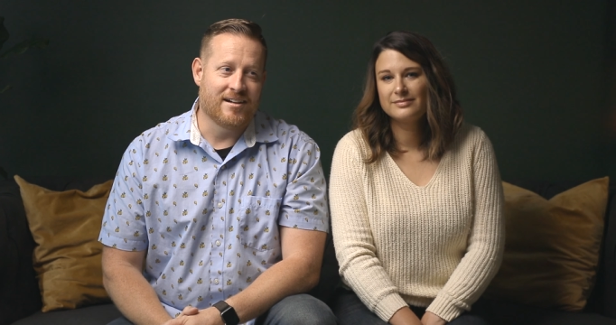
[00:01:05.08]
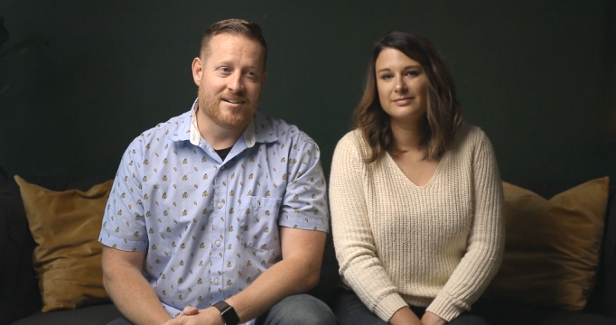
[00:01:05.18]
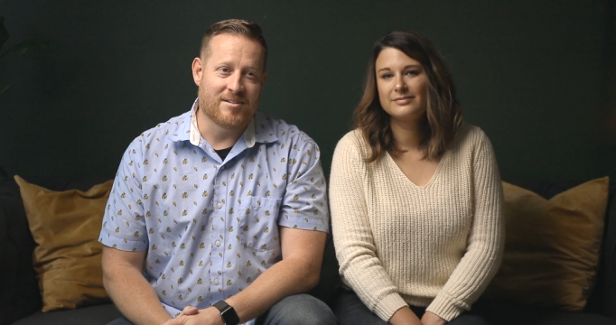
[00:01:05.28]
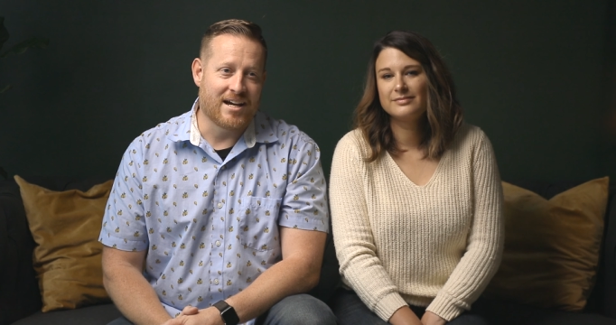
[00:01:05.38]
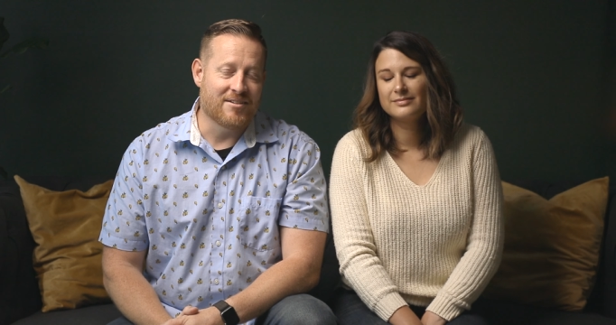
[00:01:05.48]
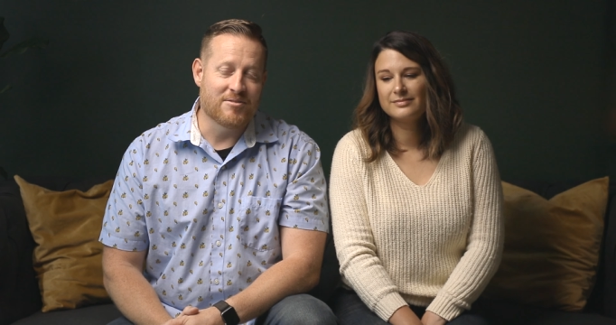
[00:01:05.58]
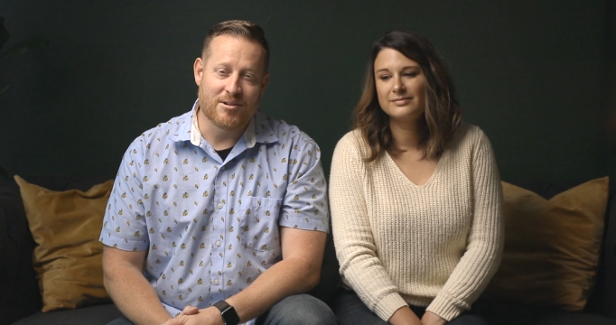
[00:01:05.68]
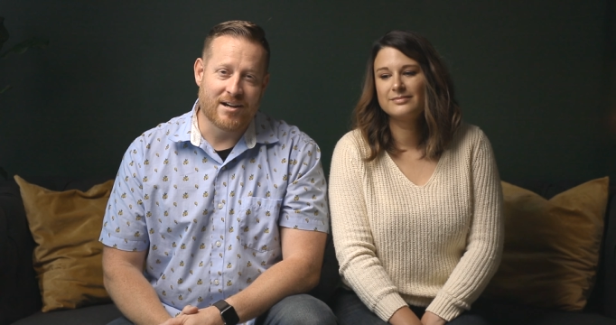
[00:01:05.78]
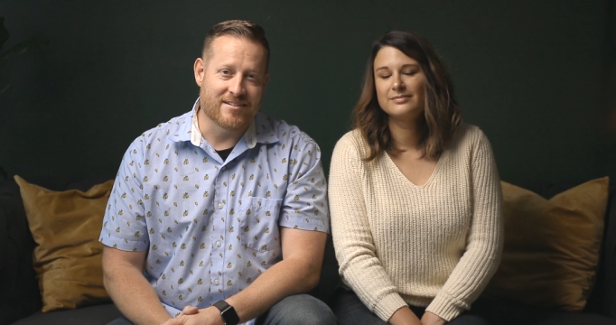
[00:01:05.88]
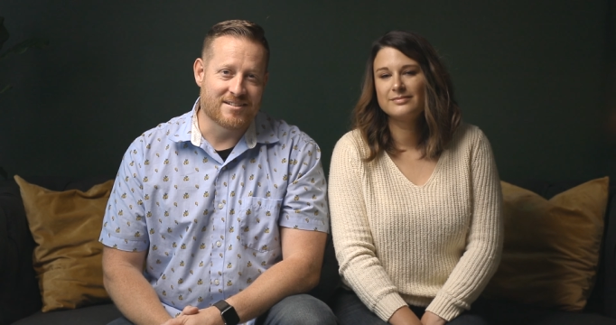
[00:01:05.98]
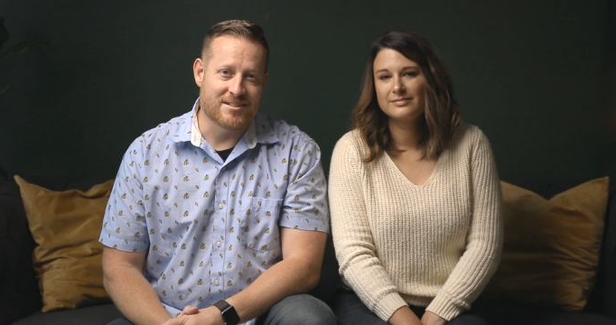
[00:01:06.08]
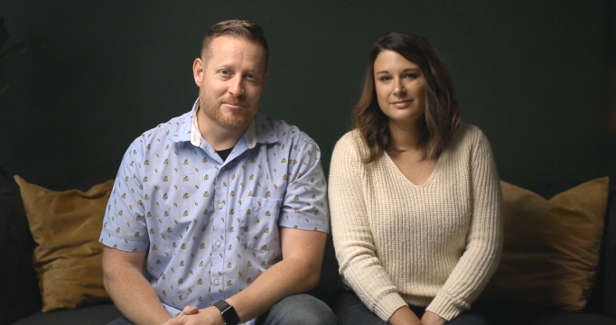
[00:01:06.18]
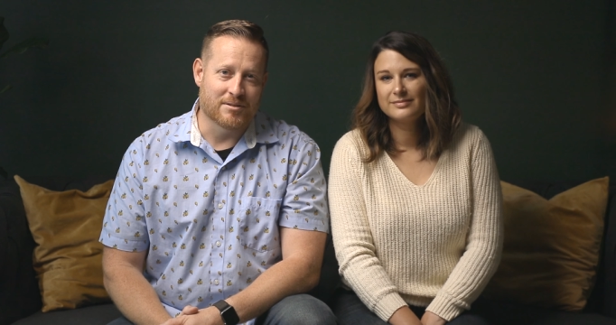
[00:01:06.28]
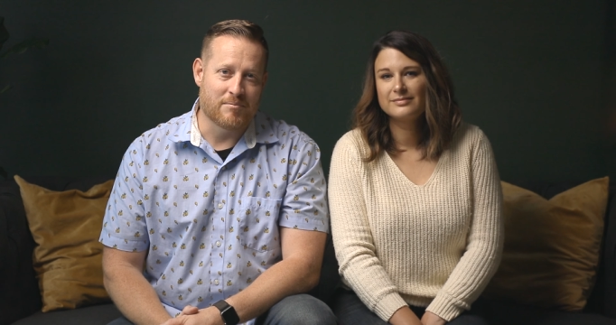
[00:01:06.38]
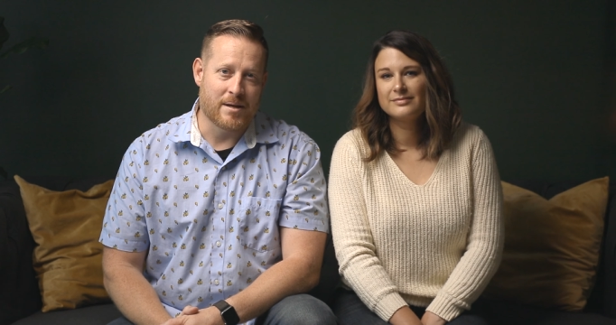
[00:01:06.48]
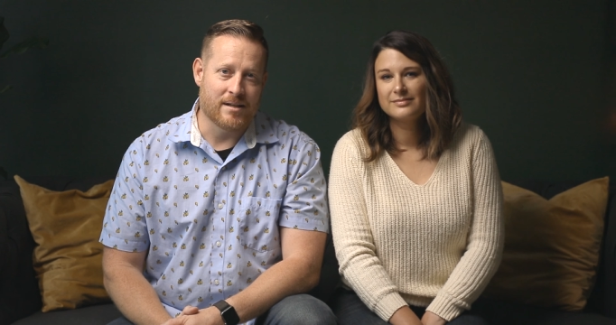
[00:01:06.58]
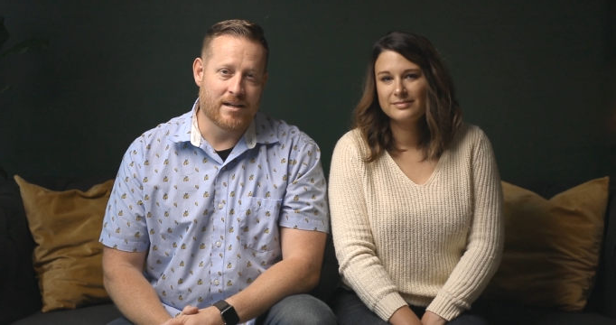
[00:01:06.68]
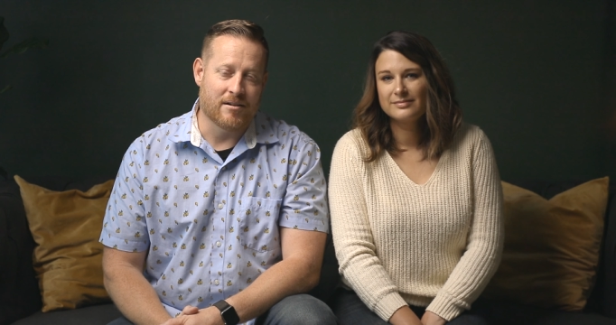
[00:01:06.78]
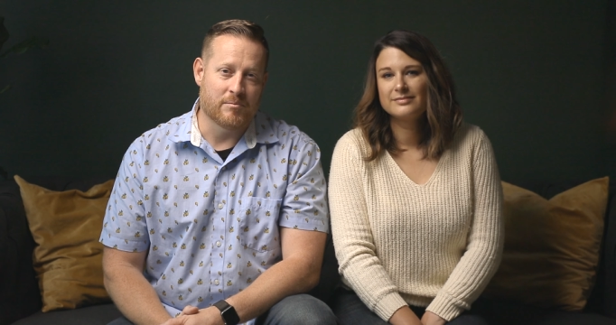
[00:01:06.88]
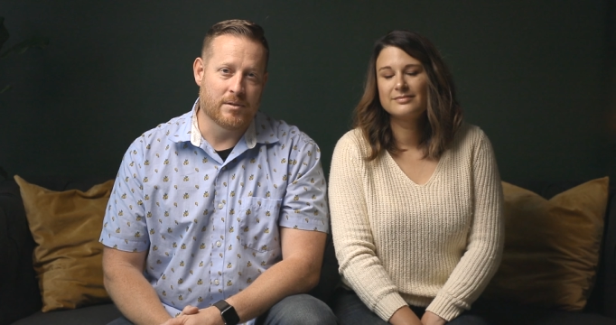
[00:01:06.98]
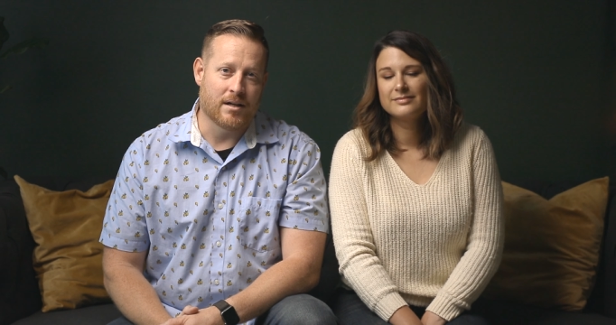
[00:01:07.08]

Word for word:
Speaker 1: uh, I don't know how this year would have panned out,